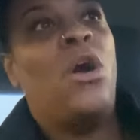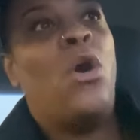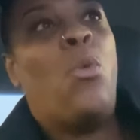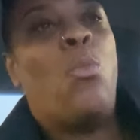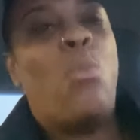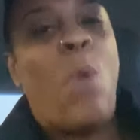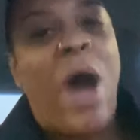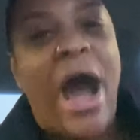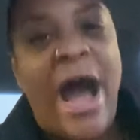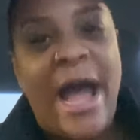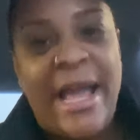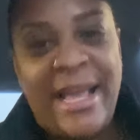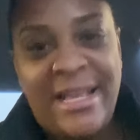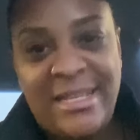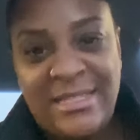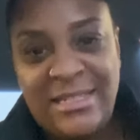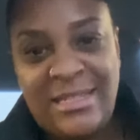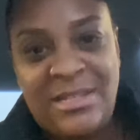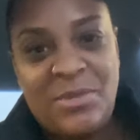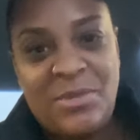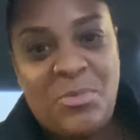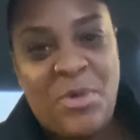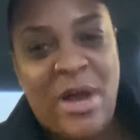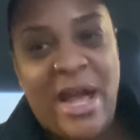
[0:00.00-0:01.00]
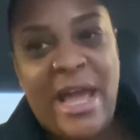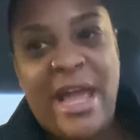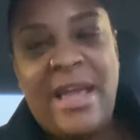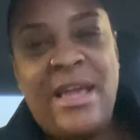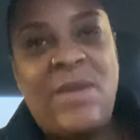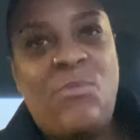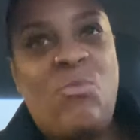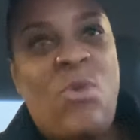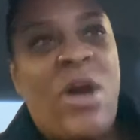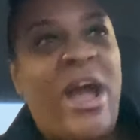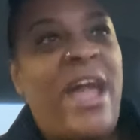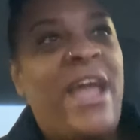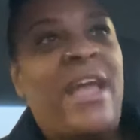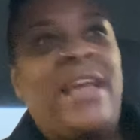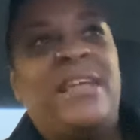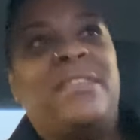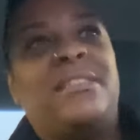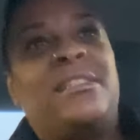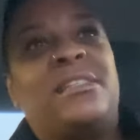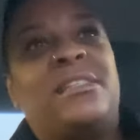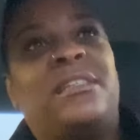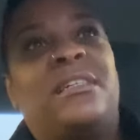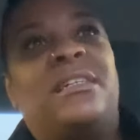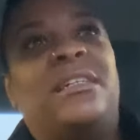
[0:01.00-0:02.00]
why is Dwayne Wade
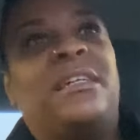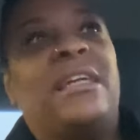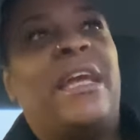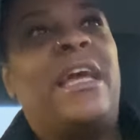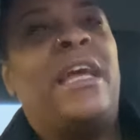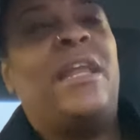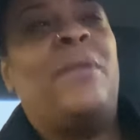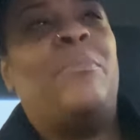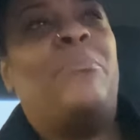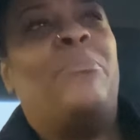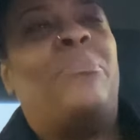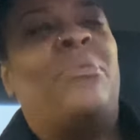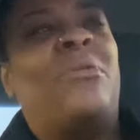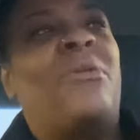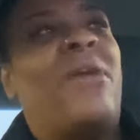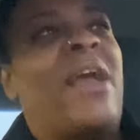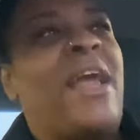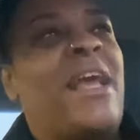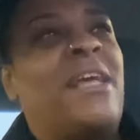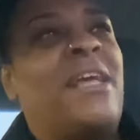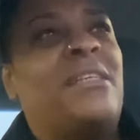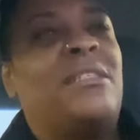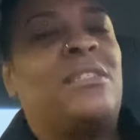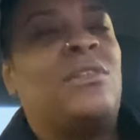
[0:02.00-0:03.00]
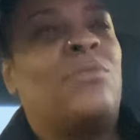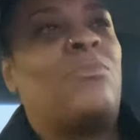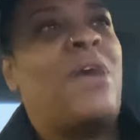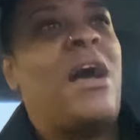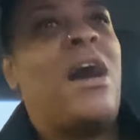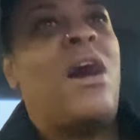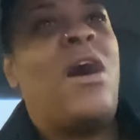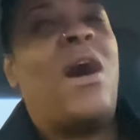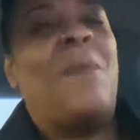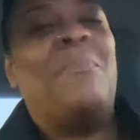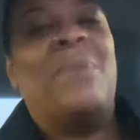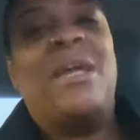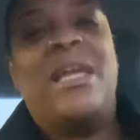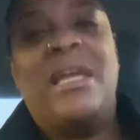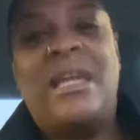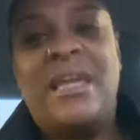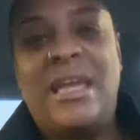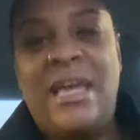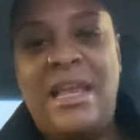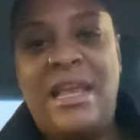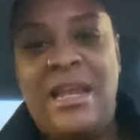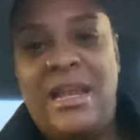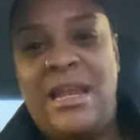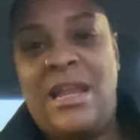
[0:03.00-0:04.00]
get pranced around? I mean,
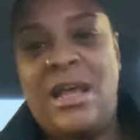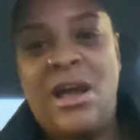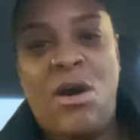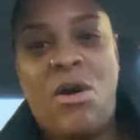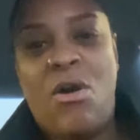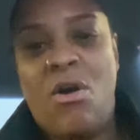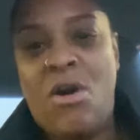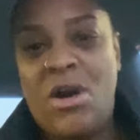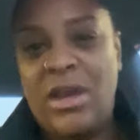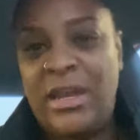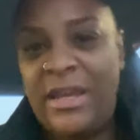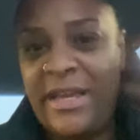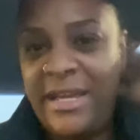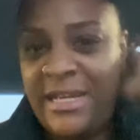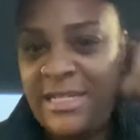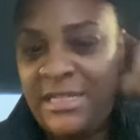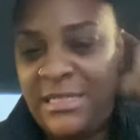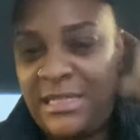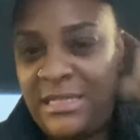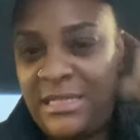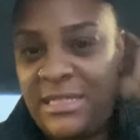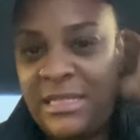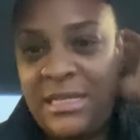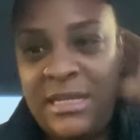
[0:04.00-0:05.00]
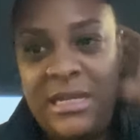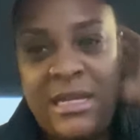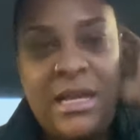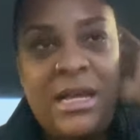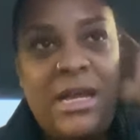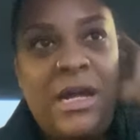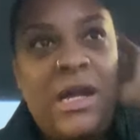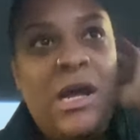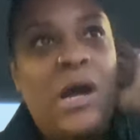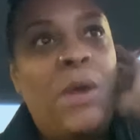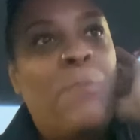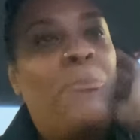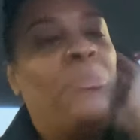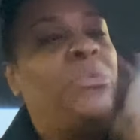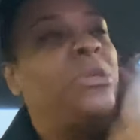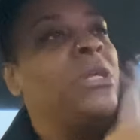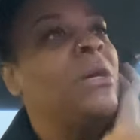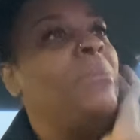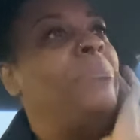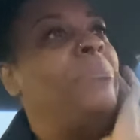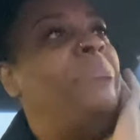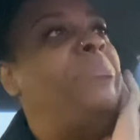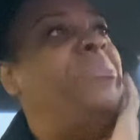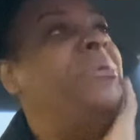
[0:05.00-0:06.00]
getting all this
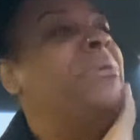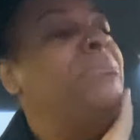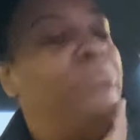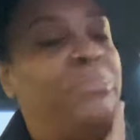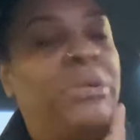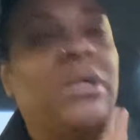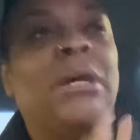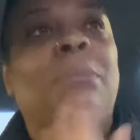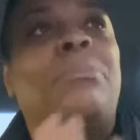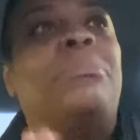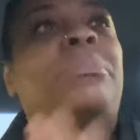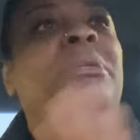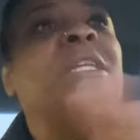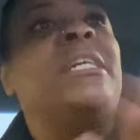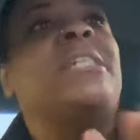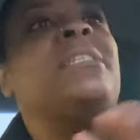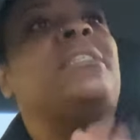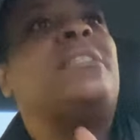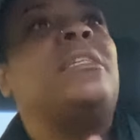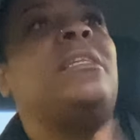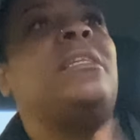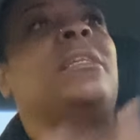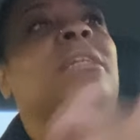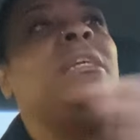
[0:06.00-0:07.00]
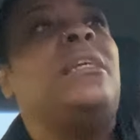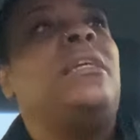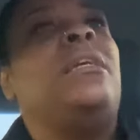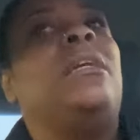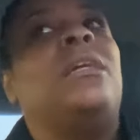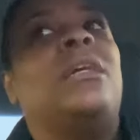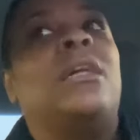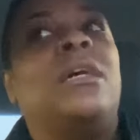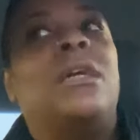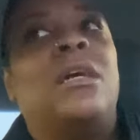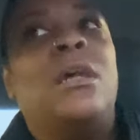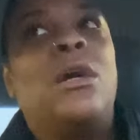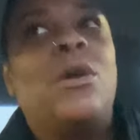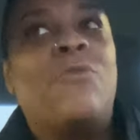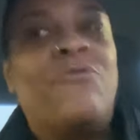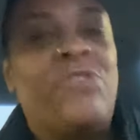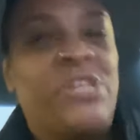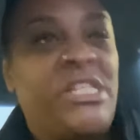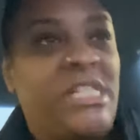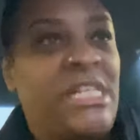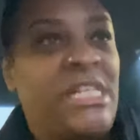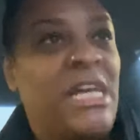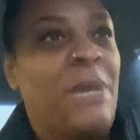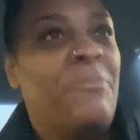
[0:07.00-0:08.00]
publicity
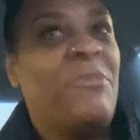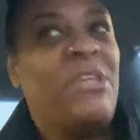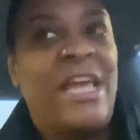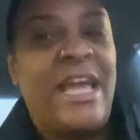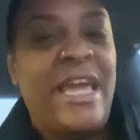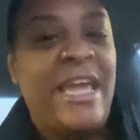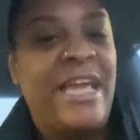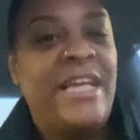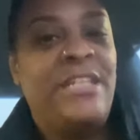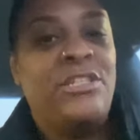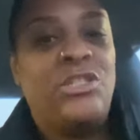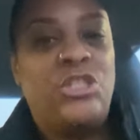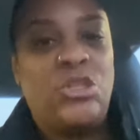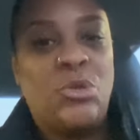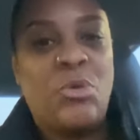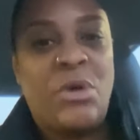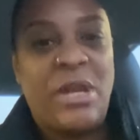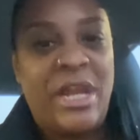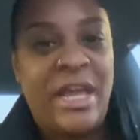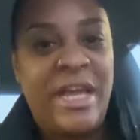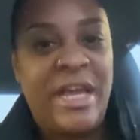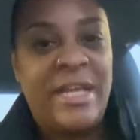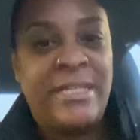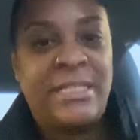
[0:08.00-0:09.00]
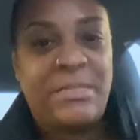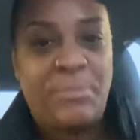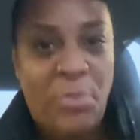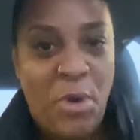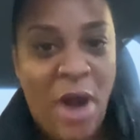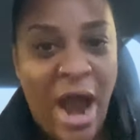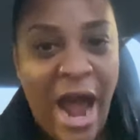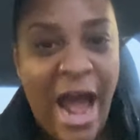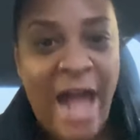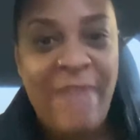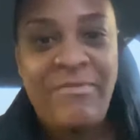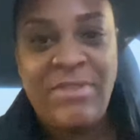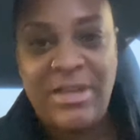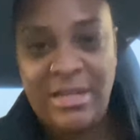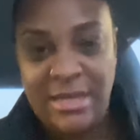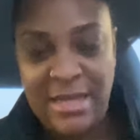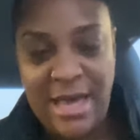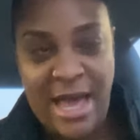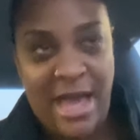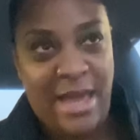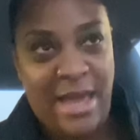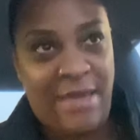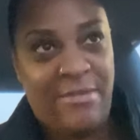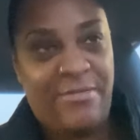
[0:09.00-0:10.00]
for something that he's doing in his private
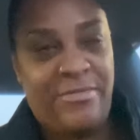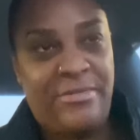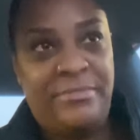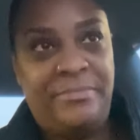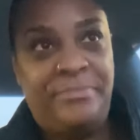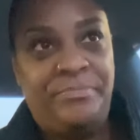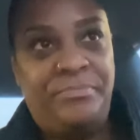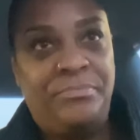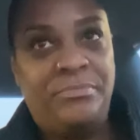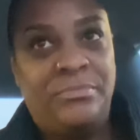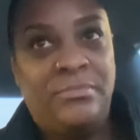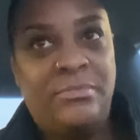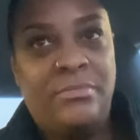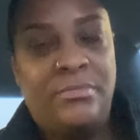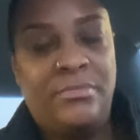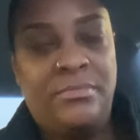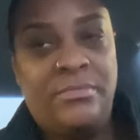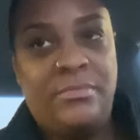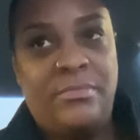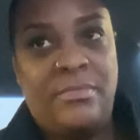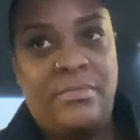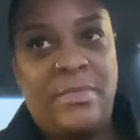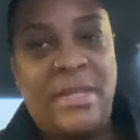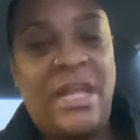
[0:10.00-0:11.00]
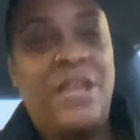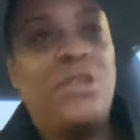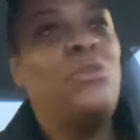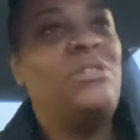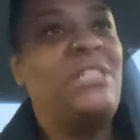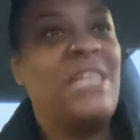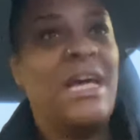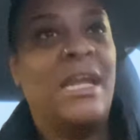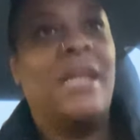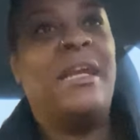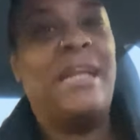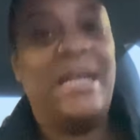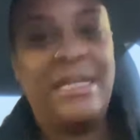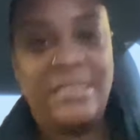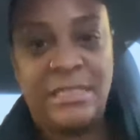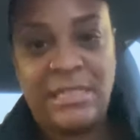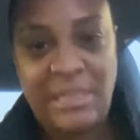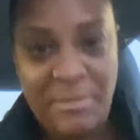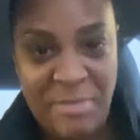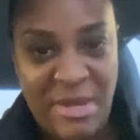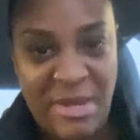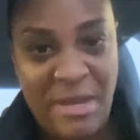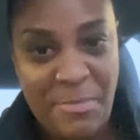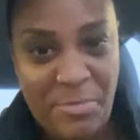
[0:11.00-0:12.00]
life, and you telling us
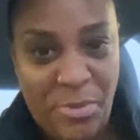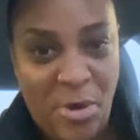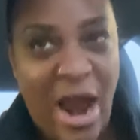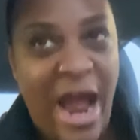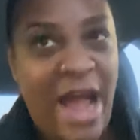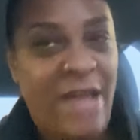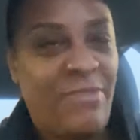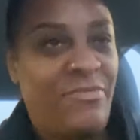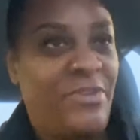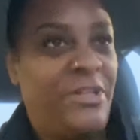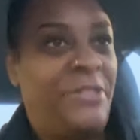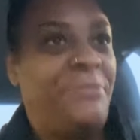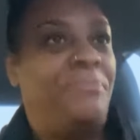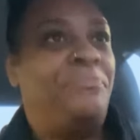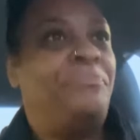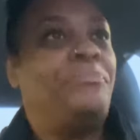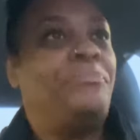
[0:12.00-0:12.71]
to be private.